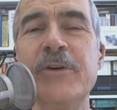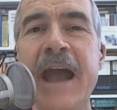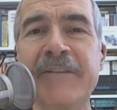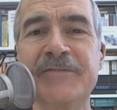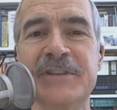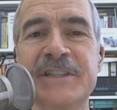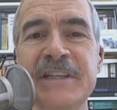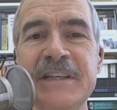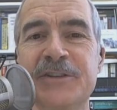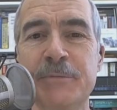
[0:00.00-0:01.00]
where you have to
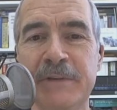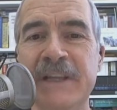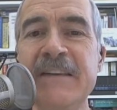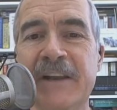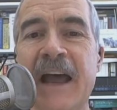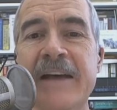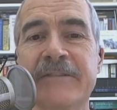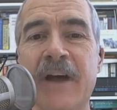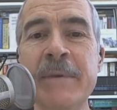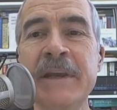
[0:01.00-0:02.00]
see it to believe it.
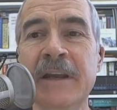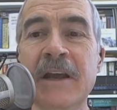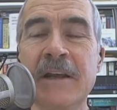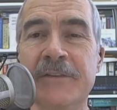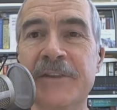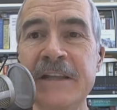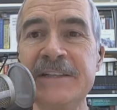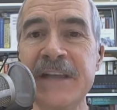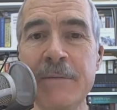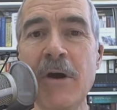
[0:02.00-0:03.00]
The
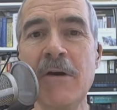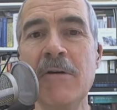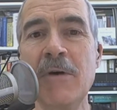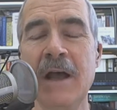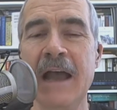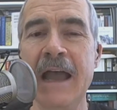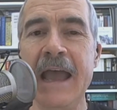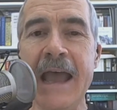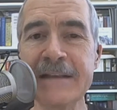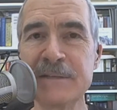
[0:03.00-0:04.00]
demo
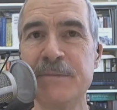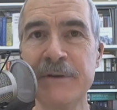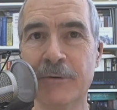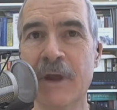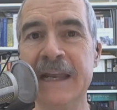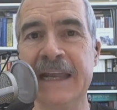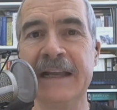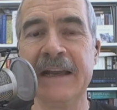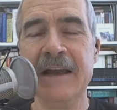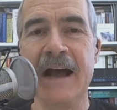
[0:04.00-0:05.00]
has been running.